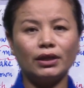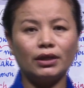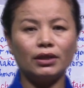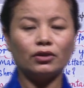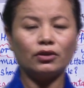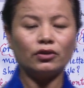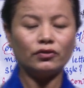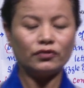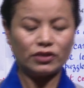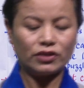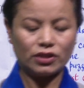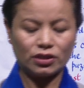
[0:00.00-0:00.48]

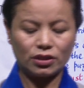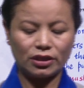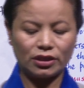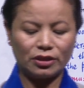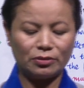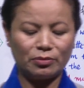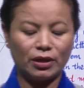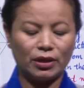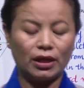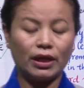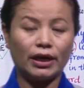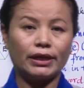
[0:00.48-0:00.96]
the official
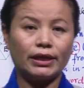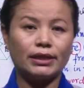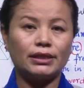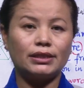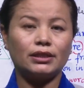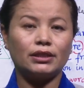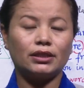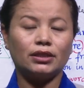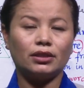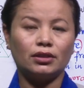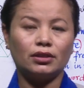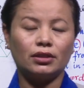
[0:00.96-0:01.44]
email
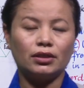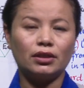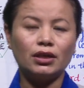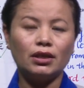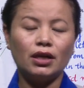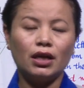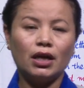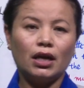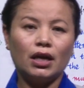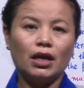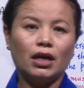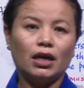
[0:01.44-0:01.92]
ID here.
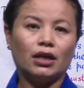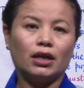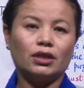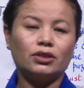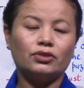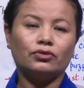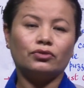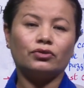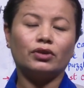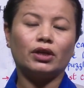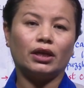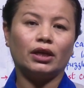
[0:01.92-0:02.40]
And
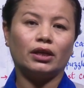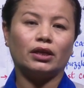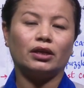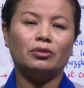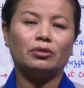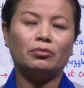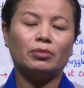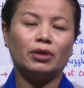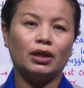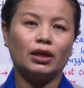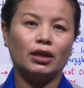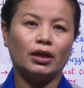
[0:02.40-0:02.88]
so you can
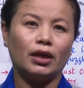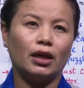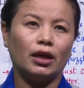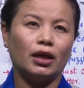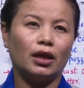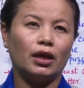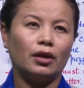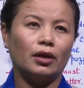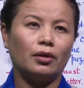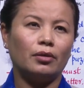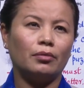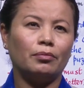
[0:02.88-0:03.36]
email,
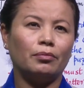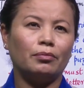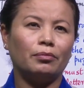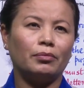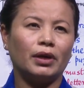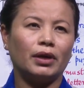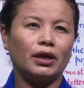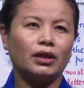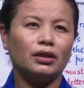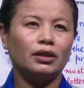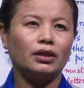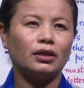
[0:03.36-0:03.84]

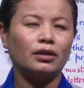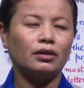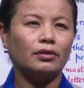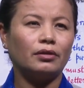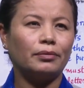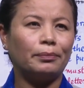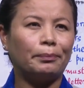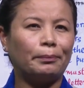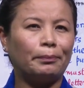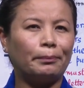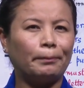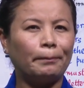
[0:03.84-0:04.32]
I
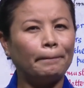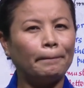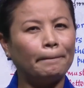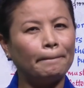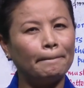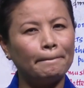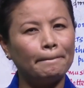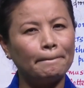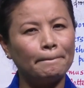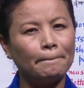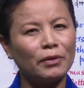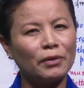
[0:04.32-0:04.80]
think,
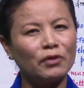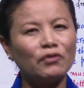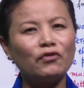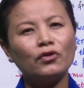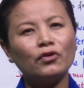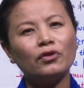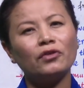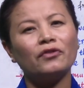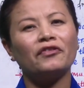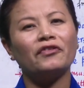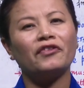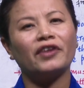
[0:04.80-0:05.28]

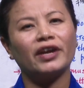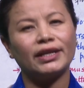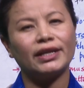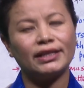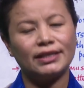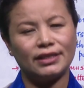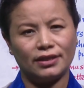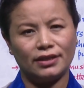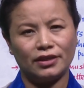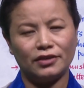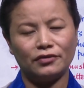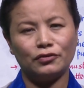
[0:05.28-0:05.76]
before
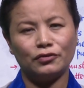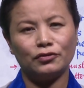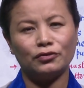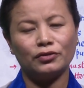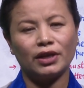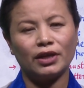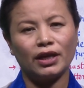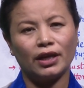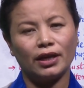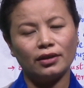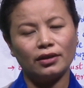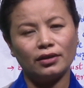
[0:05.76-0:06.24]
Friday, if you
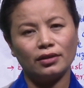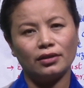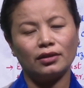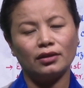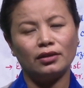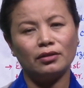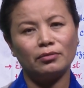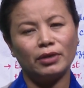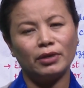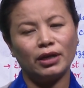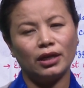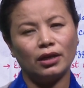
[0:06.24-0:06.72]
can
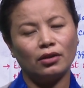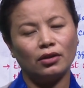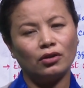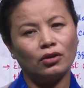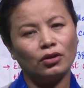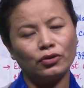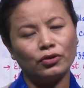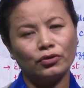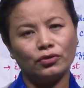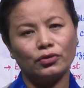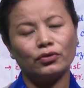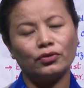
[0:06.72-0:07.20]
email
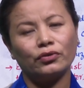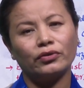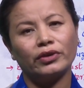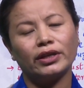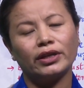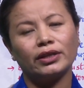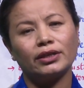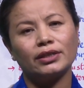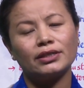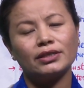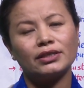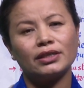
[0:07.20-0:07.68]
all your
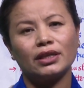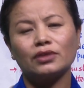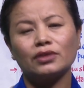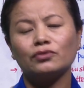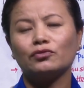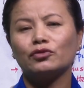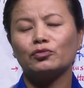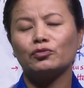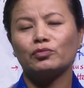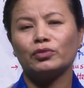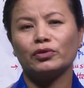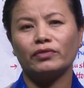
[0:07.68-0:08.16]
queries, that
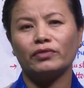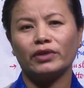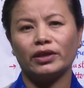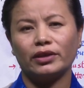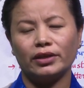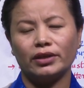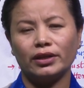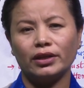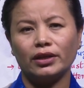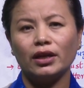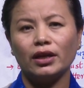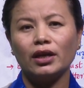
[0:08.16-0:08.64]
would be
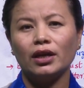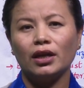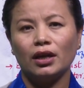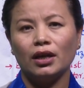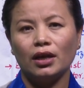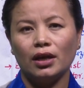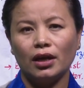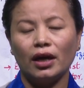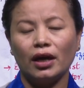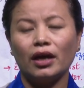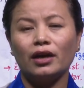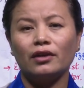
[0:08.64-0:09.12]
very
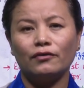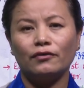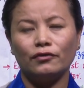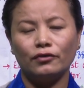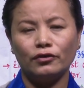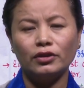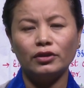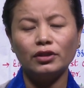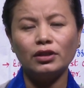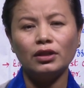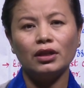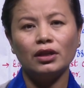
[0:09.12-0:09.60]

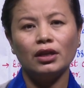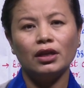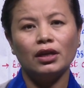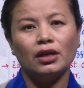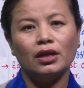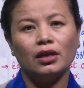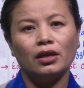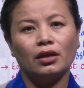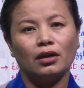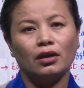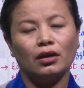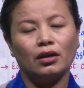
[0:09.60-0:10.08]
helpful.
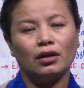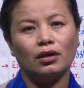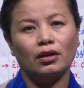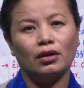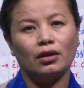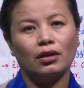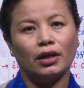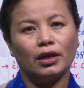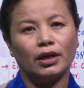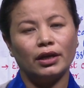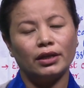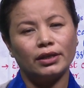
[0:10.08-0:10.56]

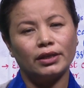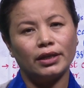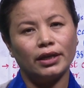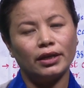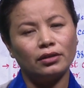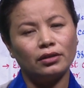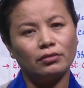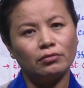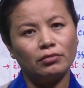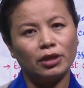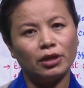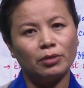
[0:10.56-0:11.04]
And
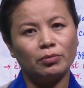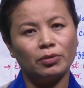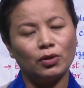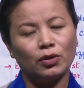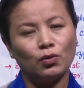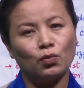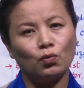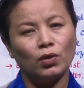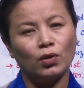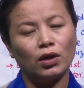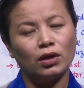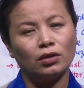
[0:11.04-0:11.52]
then maybe
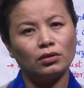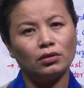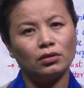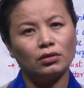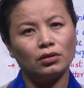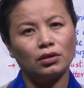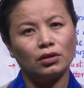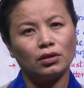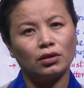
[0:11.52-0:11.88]
one